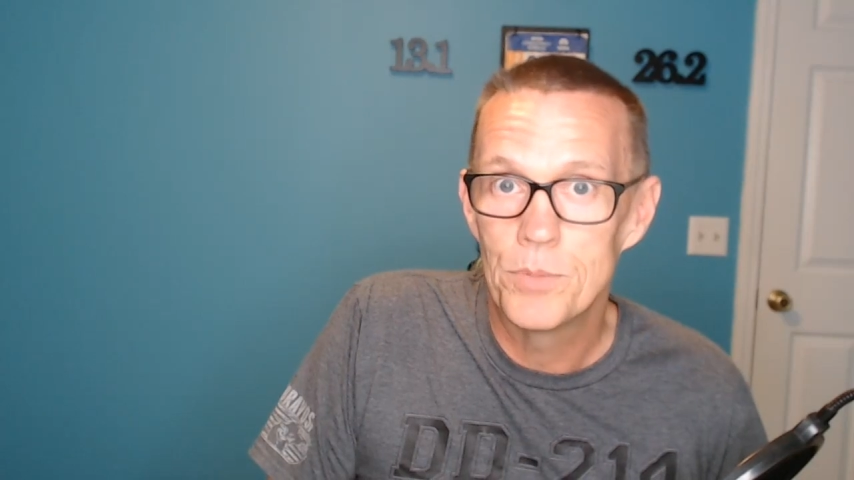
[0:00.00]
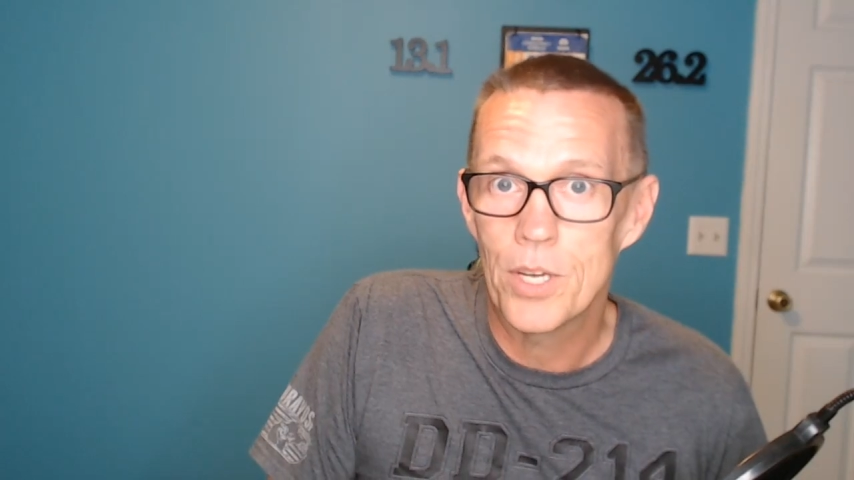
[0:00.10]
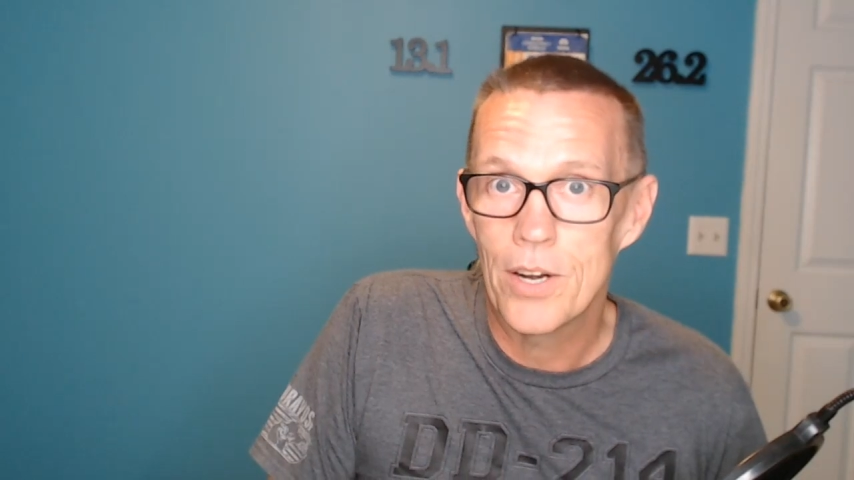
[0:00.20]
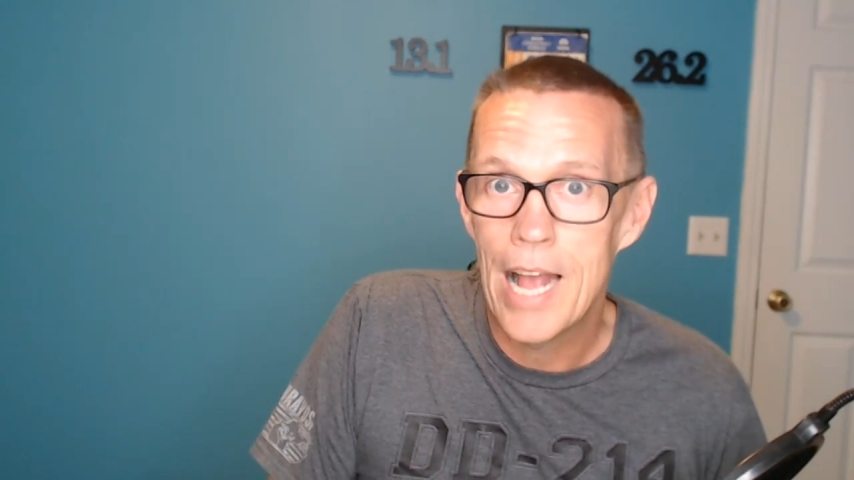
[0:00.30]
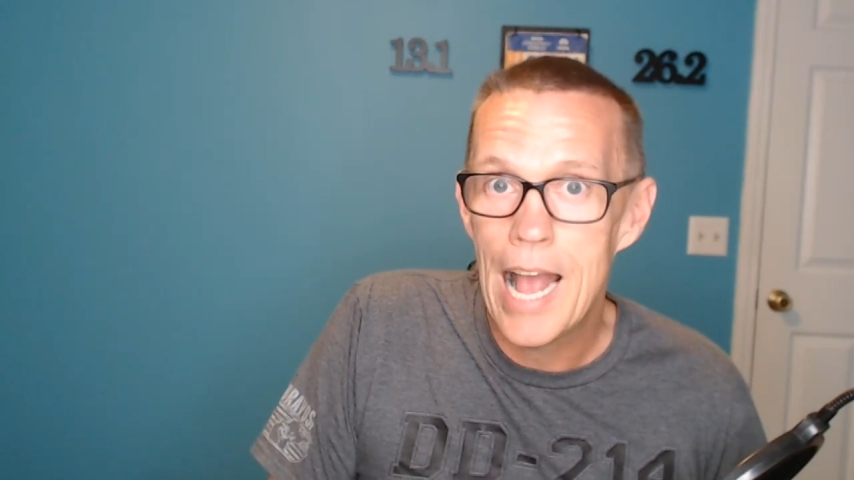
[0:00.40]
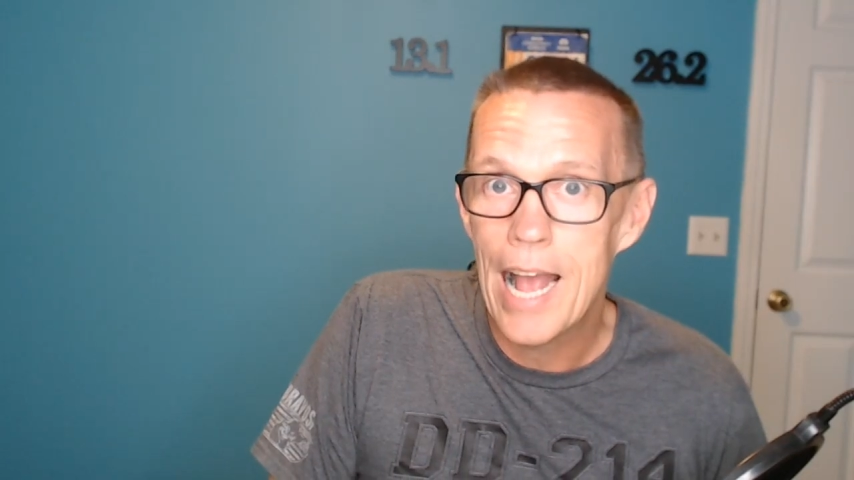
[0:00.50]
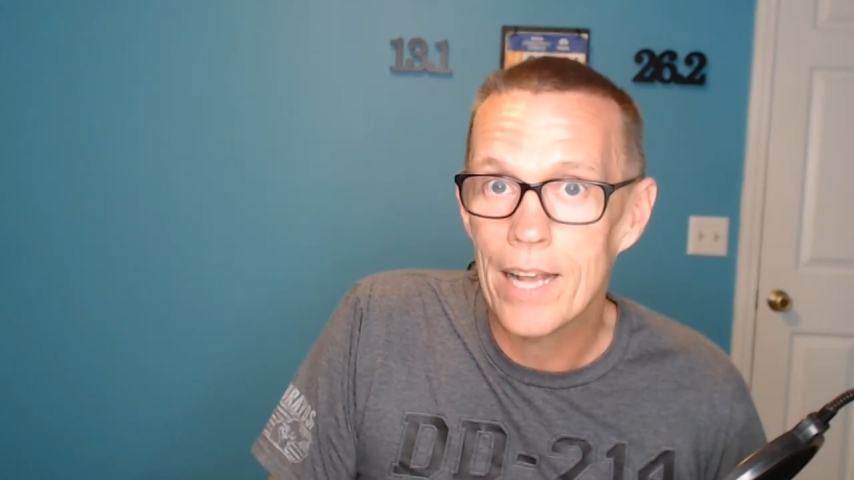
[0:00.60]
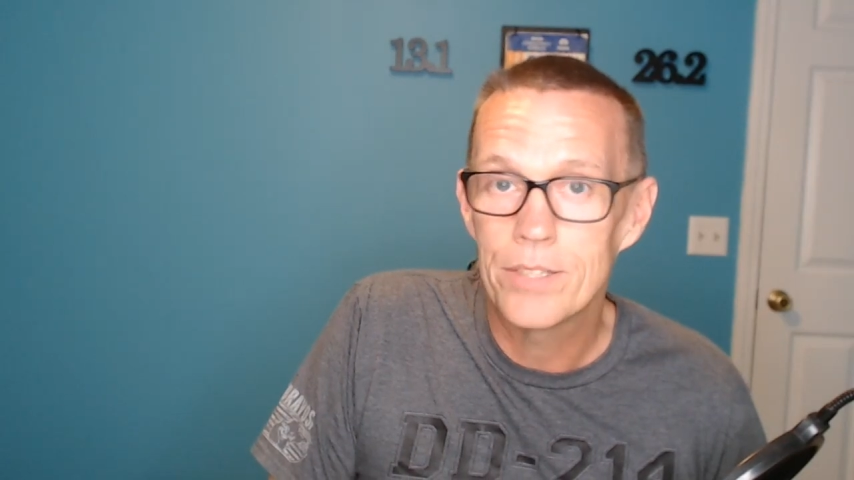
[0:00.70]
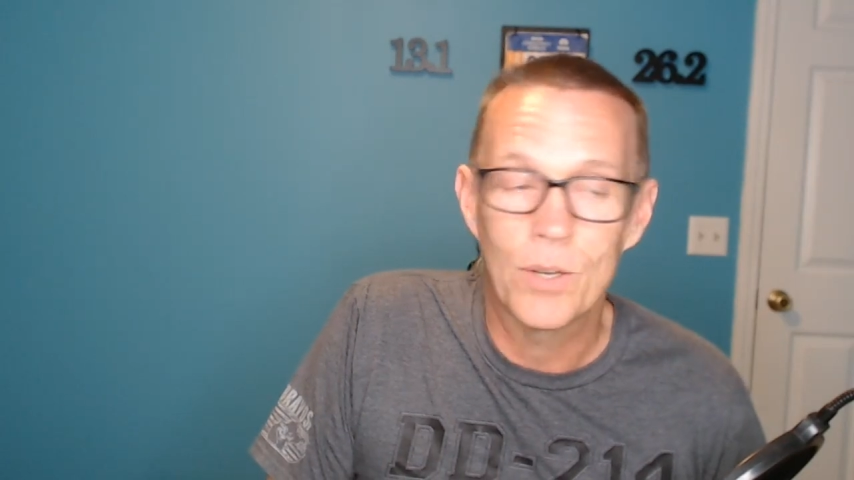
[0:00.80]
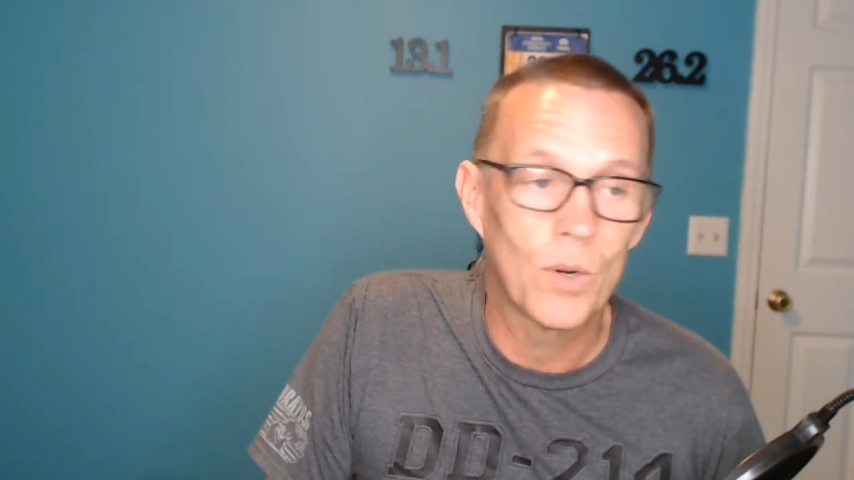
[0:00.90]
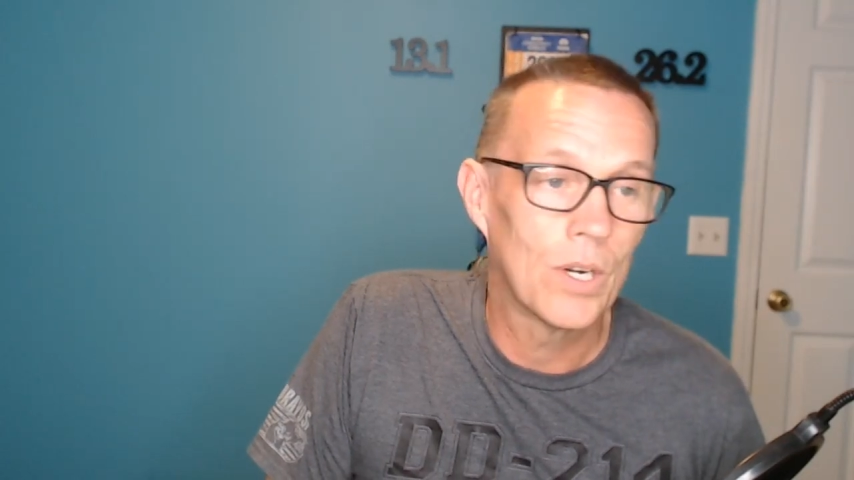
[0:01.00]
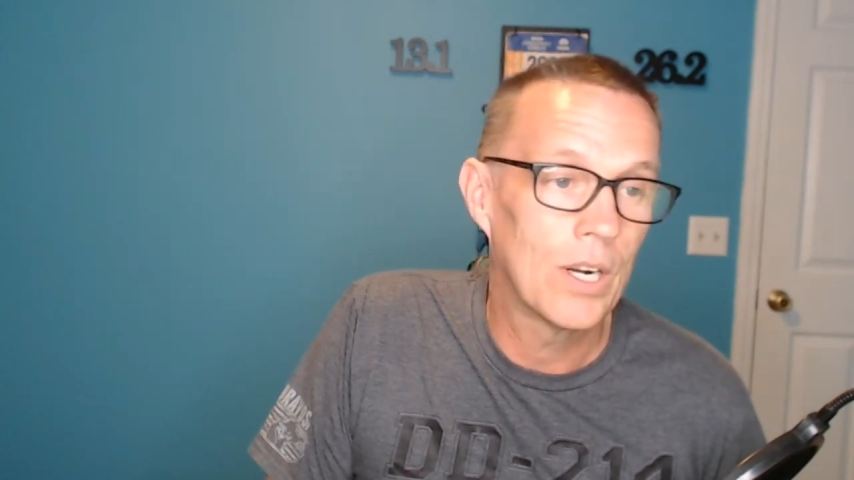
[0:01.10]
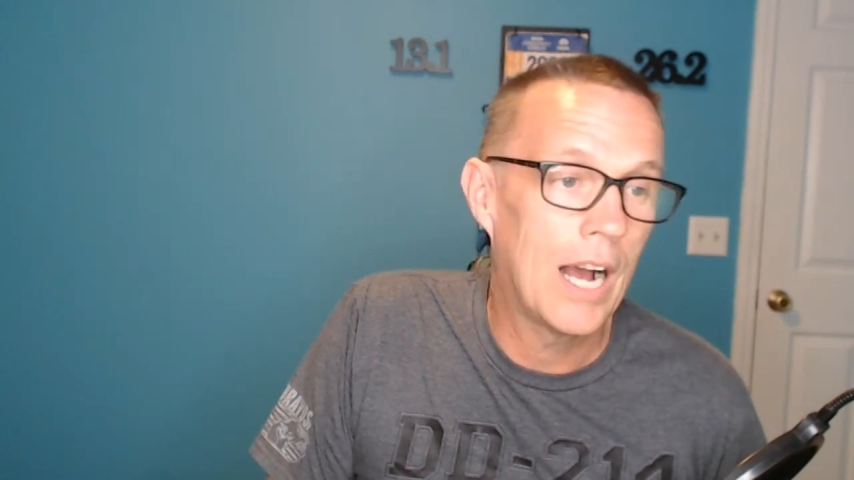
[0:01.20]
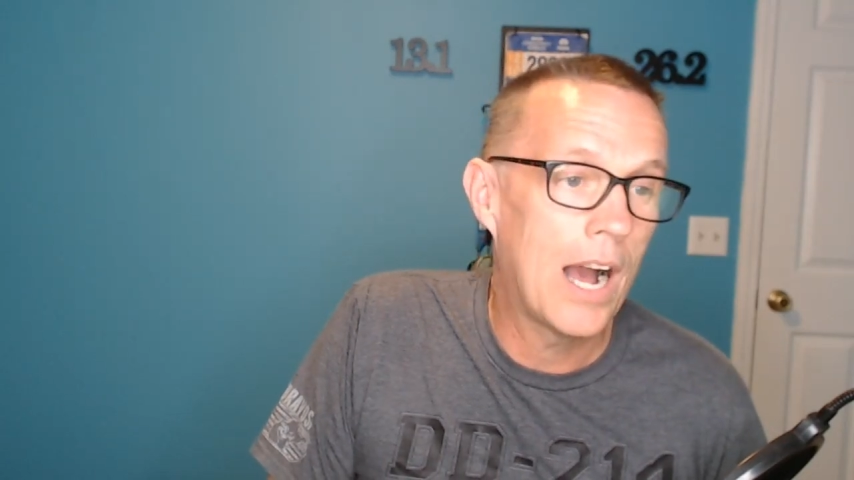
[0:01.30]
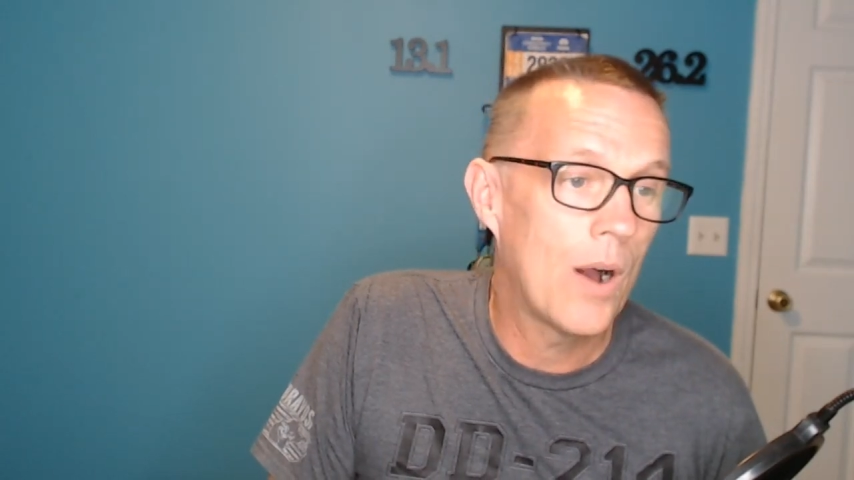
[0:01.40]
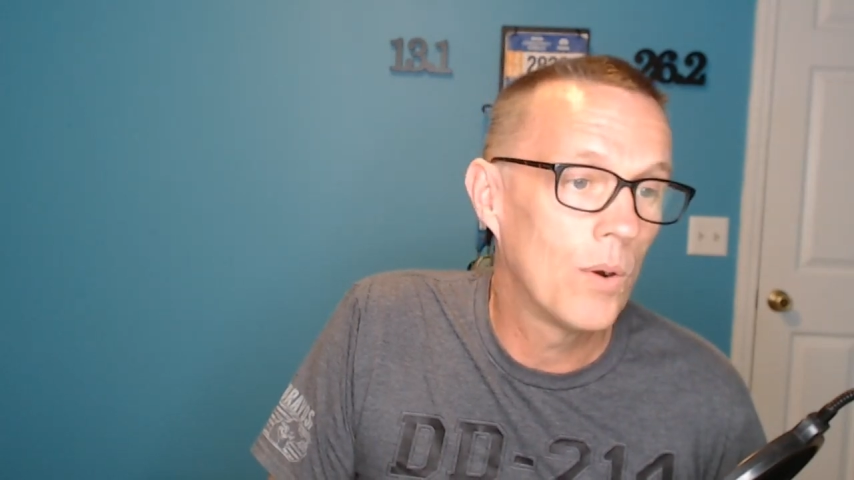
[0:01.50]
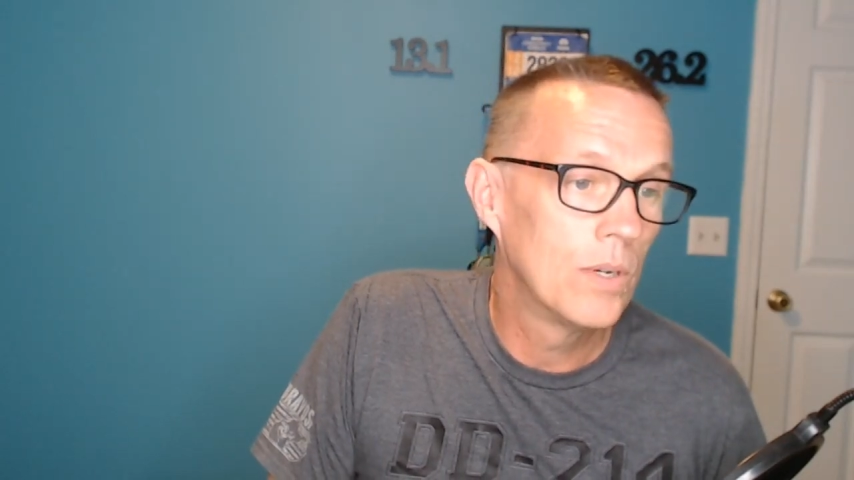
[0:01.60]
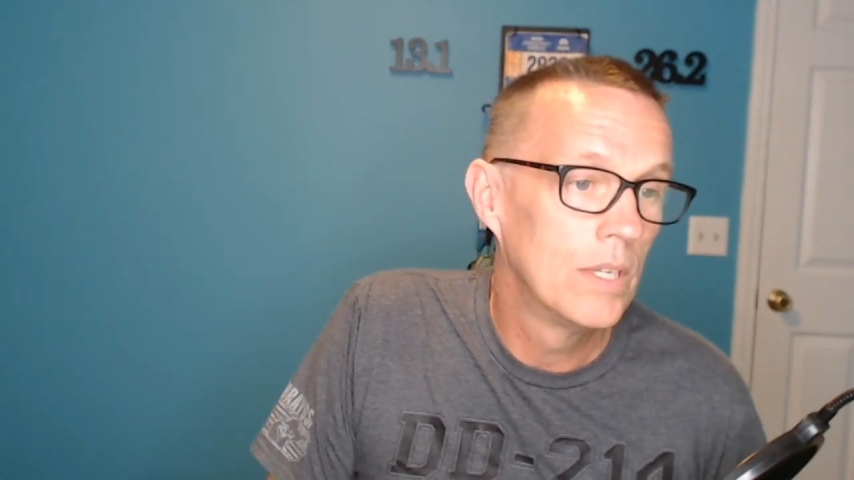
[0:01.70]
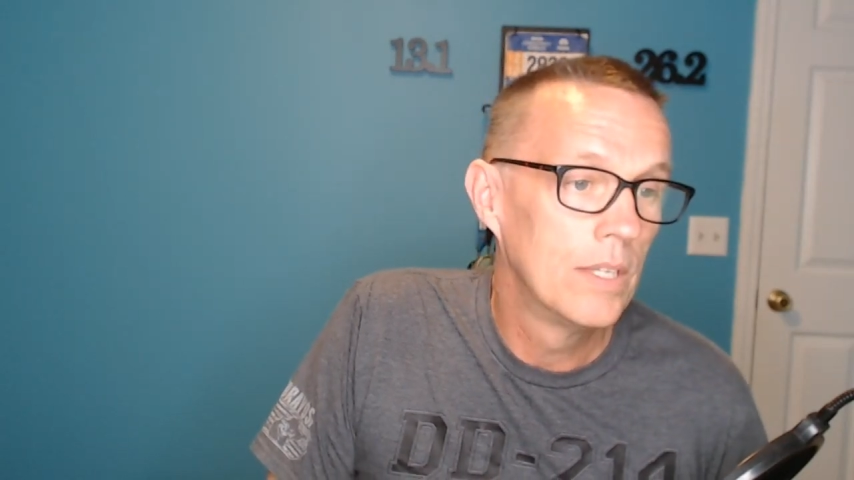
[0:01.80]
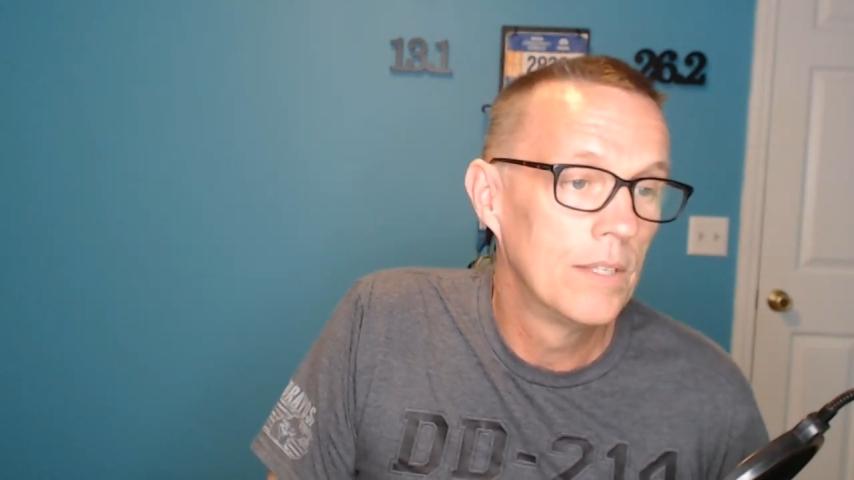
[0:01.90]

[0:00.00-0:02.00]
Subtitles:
are hacked or how,